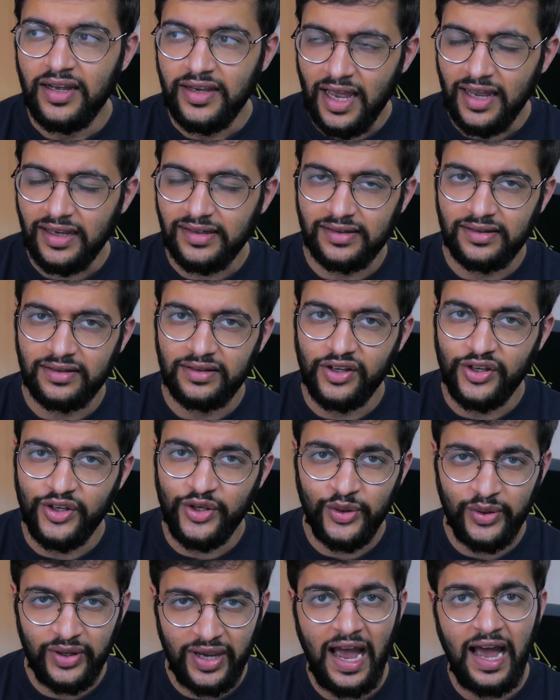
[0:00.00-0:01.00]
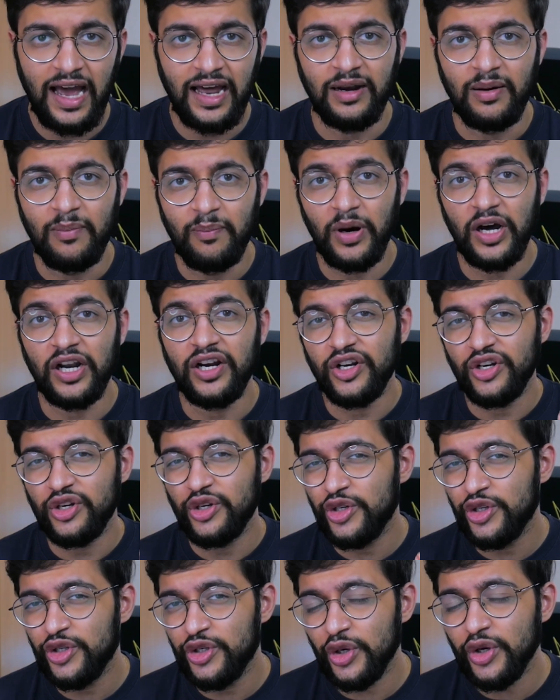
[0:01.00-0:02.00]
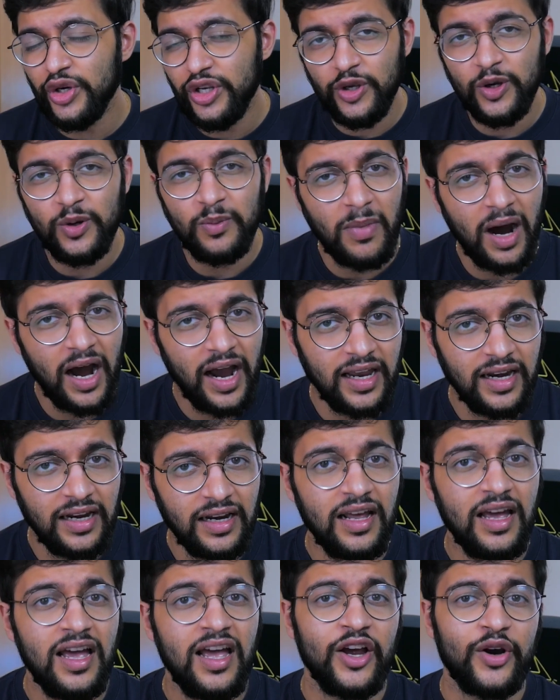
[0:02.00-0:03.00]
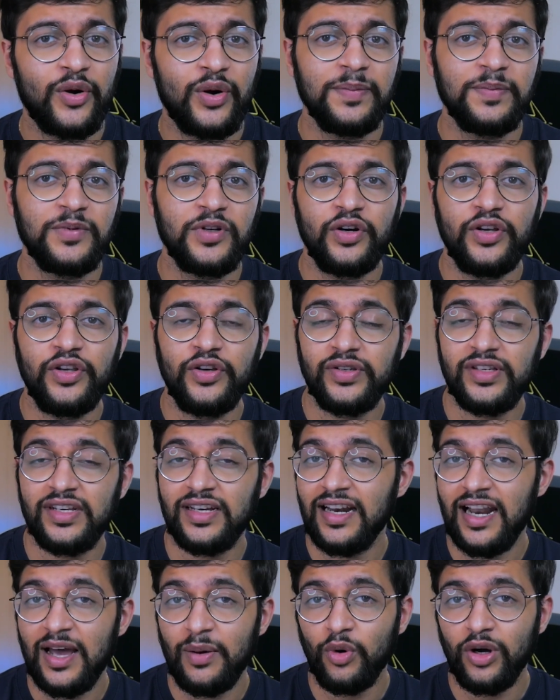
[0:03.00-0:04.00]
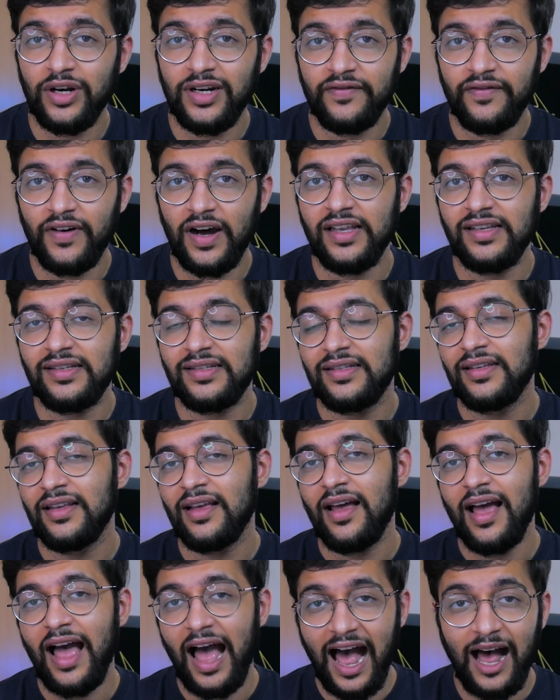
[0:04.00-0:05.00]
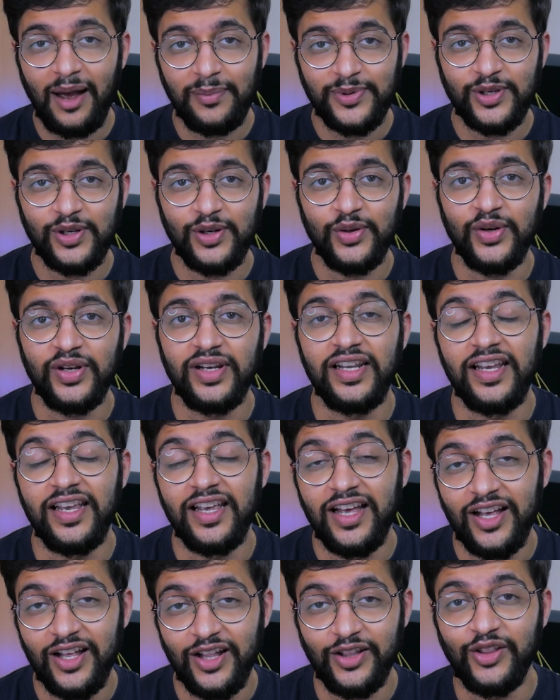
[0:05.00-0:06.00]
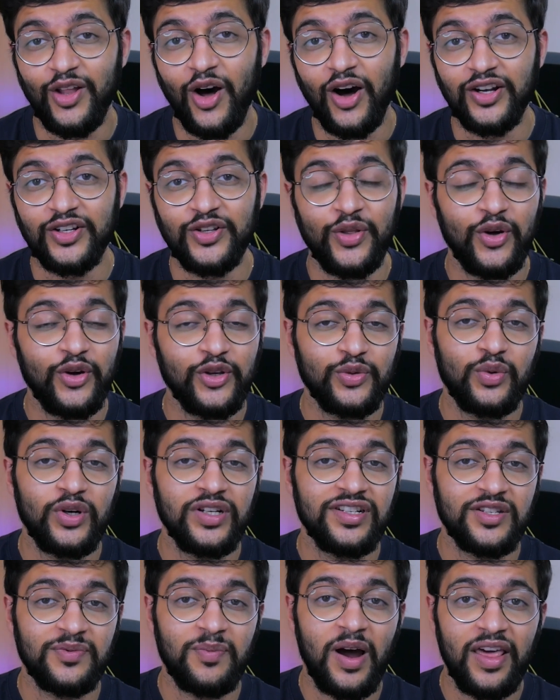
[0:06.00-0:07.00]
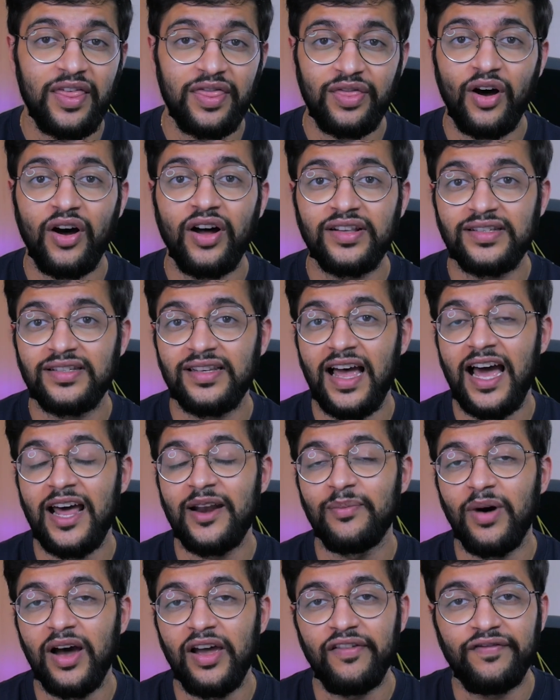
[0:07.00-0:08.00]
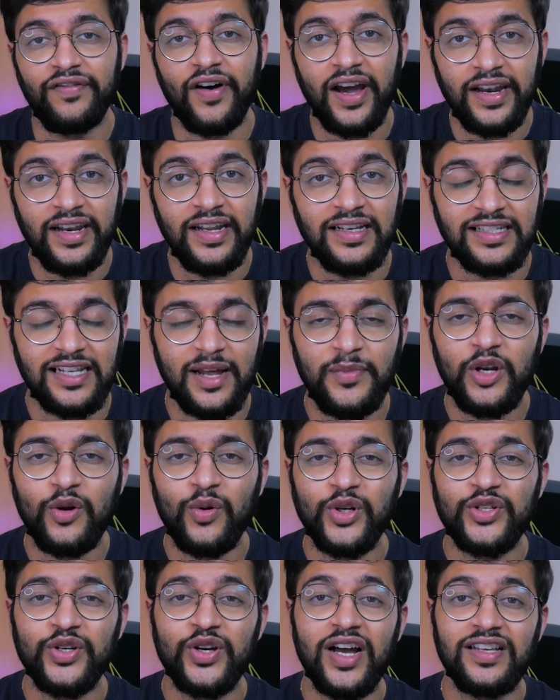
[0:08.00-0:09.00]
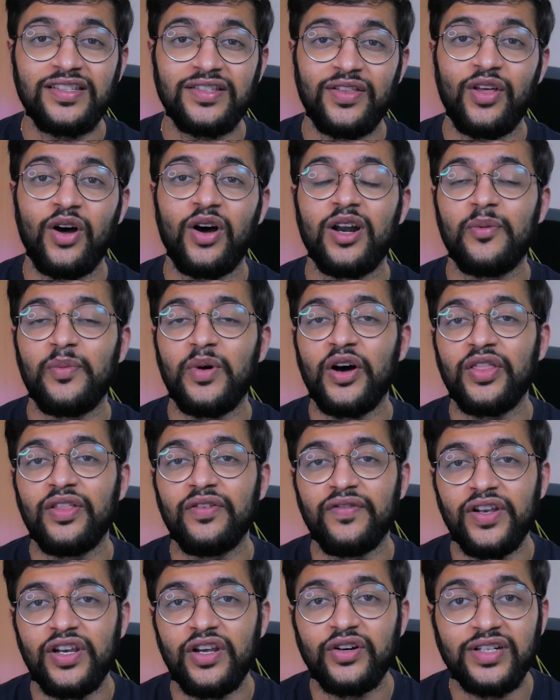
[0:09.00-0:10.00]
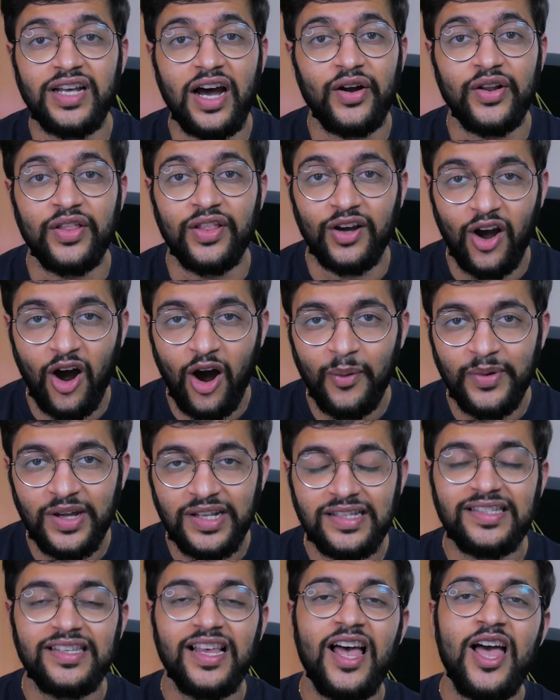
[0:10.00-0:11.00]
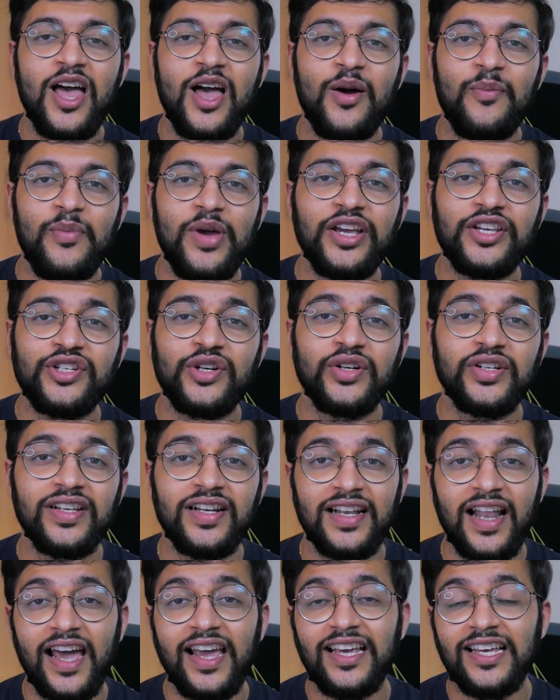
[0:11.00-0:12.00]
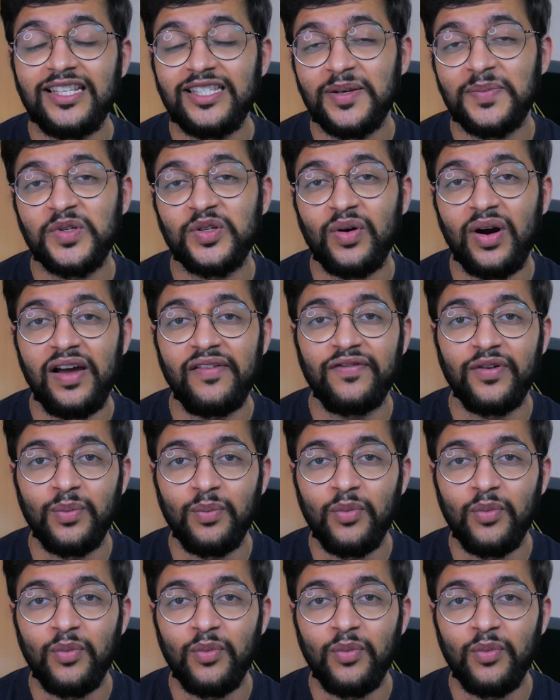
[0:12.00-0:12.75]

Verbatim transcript: Yes, you can, but should you mine crypto using an M1 device? Absolutely not. Those were just my thoughts and my findings. Let me know what you guys thought about the video down in the comments. Make sure to like and subscribe for